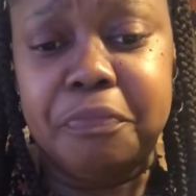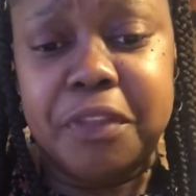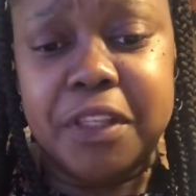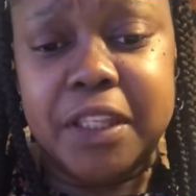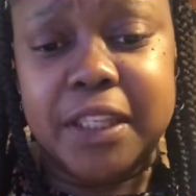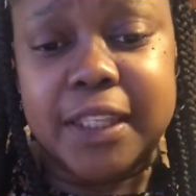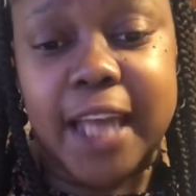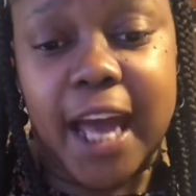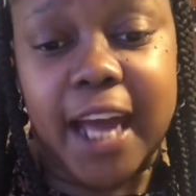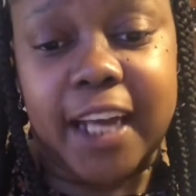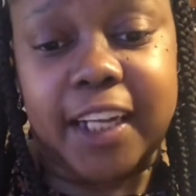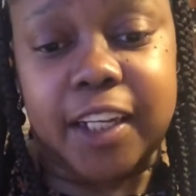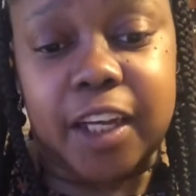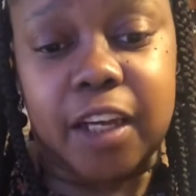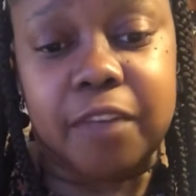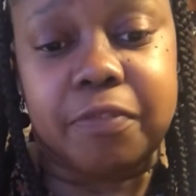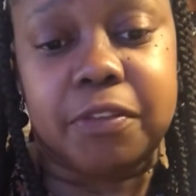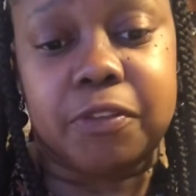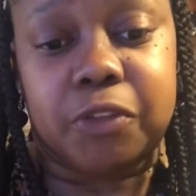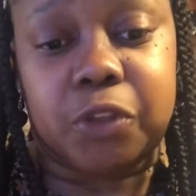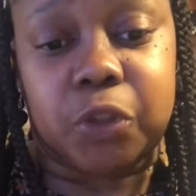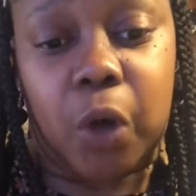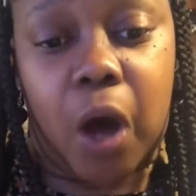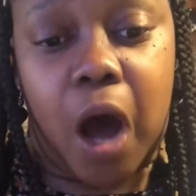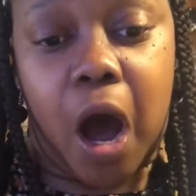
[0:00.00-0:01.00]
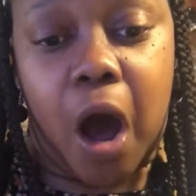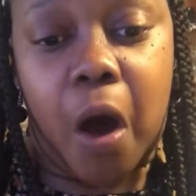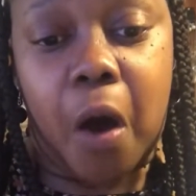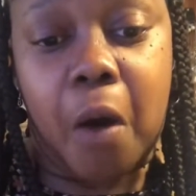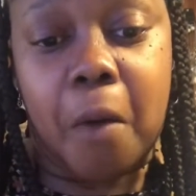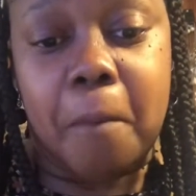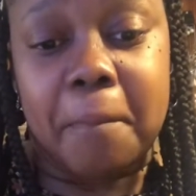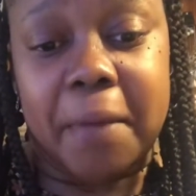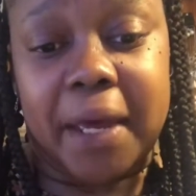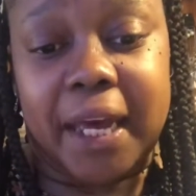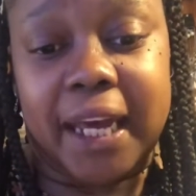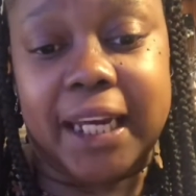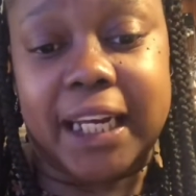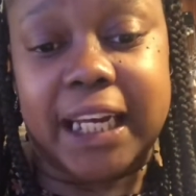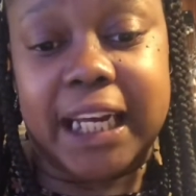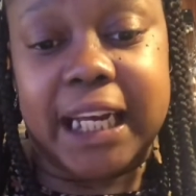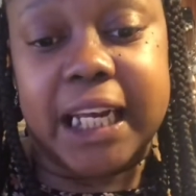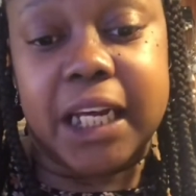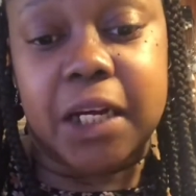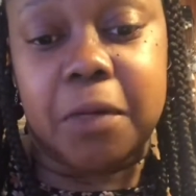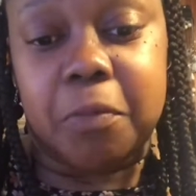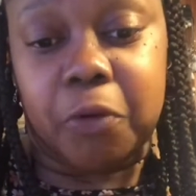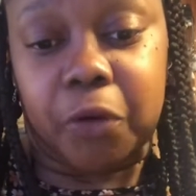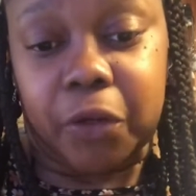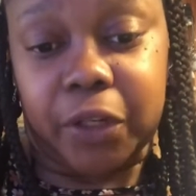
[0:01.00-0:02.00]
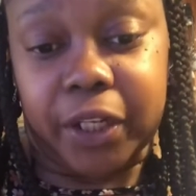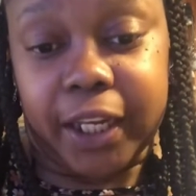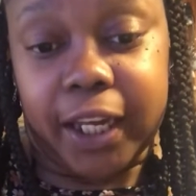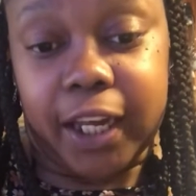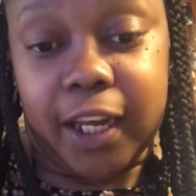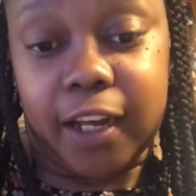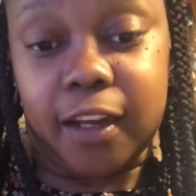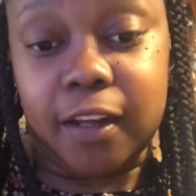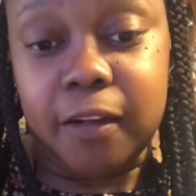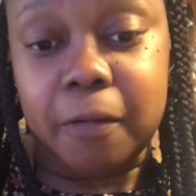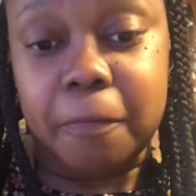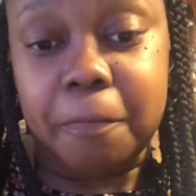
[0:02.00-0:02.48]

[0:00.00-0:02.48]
that giveth to all men liberally